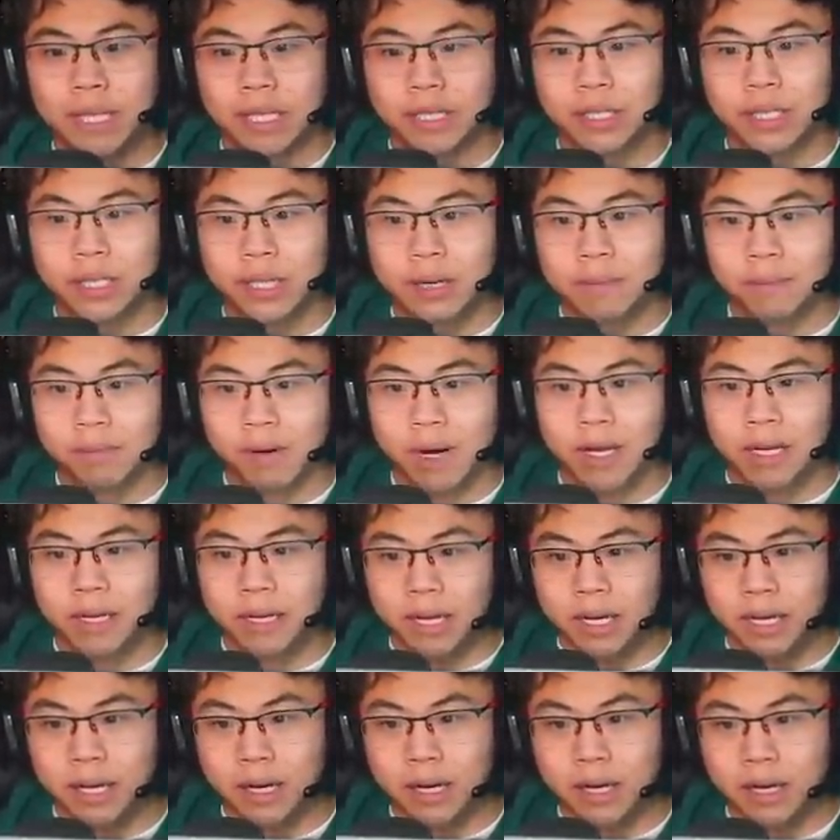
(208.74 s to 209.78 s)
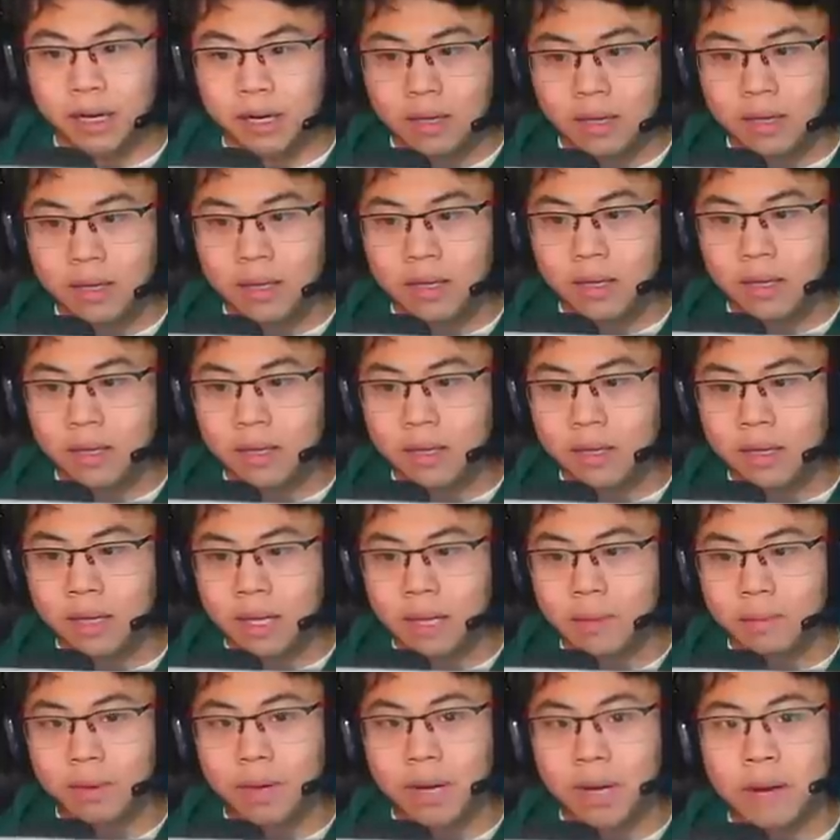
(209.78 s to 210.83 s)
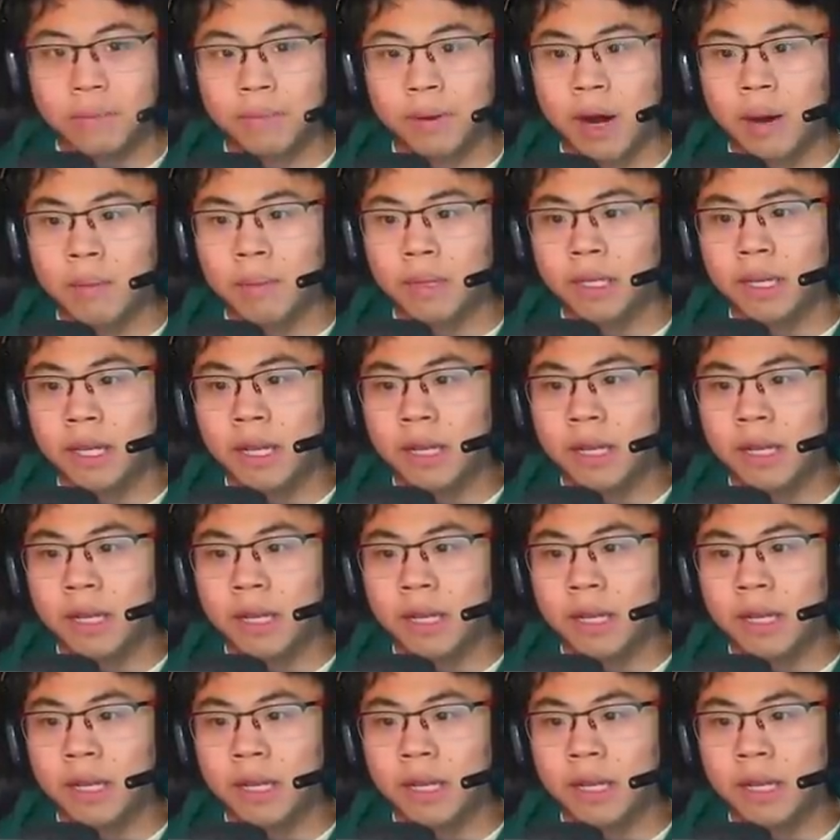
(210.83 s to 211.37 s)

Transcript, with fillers: section. I'm probably dead here. Yeah, I'm probably